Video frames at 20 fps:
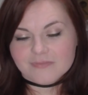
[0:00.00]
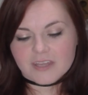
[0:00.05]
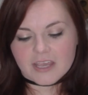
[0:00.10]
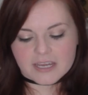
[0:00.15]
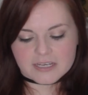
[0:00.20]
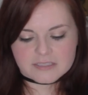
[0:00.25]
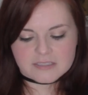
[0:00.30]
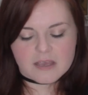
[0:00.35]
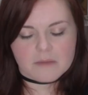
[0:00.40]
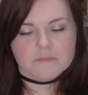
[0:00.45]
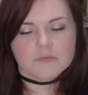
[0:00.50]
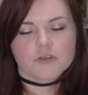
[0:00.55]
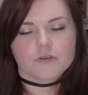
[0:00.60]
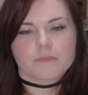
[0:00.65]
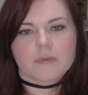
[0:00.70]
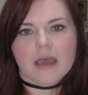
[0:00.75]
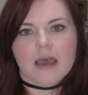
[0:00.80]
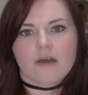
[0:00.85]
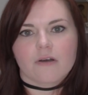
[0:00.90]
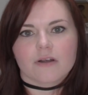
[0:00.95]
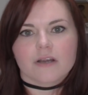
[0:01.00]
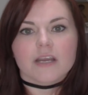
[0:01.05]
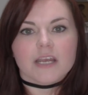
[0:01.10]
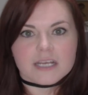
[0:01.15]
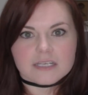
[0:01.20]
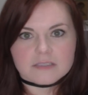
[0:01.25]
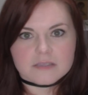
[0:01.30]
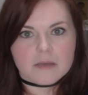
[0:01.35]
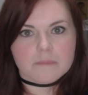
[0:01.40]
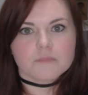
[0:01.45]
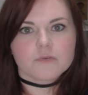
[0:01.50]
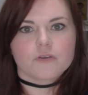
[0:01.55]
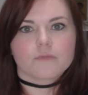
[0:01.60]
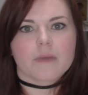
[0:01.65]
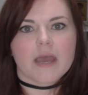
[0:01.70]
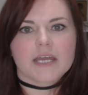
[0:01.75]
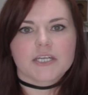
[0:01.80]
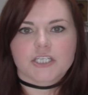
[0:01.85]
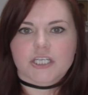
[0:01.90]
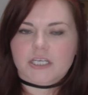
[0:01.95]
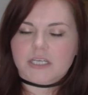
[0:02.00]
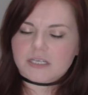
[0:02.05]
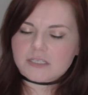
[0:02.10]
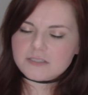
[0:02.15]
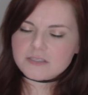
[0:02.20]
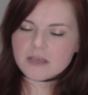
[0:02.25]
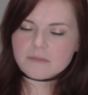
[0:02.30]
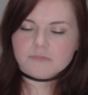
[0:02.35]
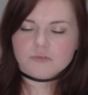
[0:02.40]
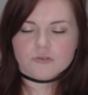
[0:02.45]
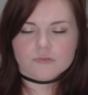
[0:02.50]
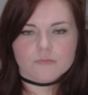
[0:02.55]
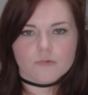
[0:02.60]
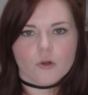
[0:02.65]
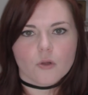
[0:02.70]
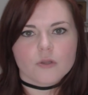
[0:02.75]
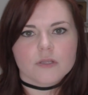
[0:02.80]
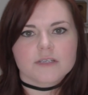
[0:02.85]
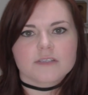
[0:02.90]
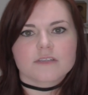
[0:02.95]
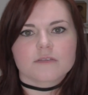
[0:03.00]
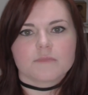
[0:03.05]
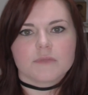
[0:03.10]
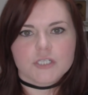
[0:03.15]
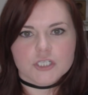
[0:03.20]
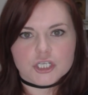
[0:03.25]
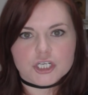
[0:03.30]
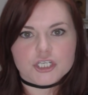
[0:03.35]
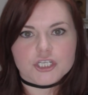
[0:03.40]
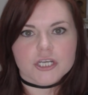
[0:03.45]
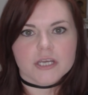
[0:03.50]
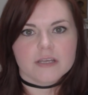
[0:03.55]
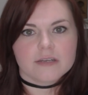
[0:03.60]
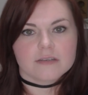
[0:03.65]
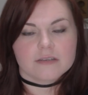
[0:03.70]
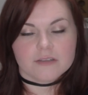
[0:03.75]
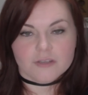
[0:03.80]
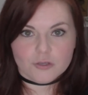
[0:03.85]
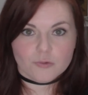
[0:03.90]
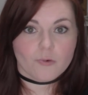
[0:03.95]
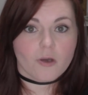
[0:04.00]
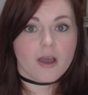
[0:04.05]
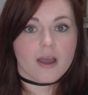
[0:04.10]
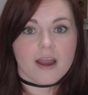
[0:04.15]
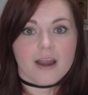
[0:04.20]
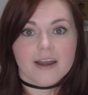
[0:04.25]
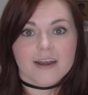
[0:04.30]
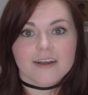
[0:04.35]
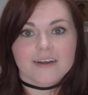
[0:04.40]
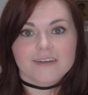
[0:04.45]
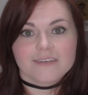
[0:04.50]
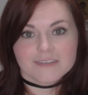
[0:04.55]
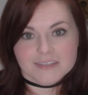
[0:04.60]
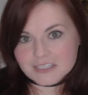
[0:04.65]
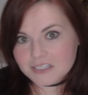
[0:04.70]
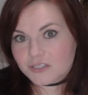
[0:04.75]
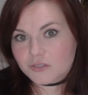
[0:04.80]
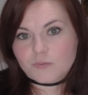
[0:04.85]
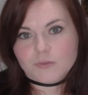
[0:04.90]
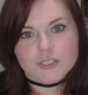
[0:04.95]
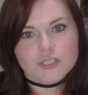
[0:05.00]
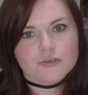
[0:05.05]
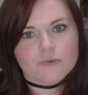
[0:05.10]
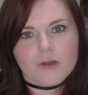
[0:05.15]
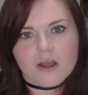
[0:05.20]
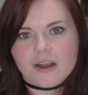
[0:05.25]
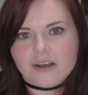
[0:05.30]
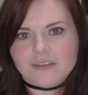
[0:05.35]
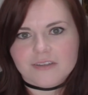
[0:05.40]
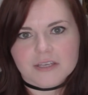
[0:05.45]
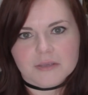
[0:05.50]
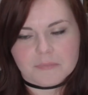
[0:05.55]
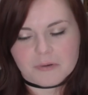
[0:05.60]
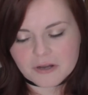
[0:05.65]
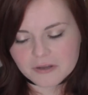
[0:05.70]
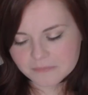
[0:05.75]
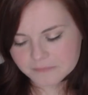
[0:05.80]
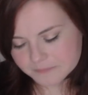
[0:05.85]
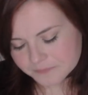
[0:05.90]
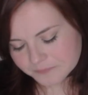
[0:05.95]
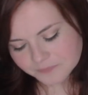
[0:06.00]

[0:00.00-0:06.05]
Accept your power, accept your magic, accept your role as the magician. You are. It is what you are, Libra.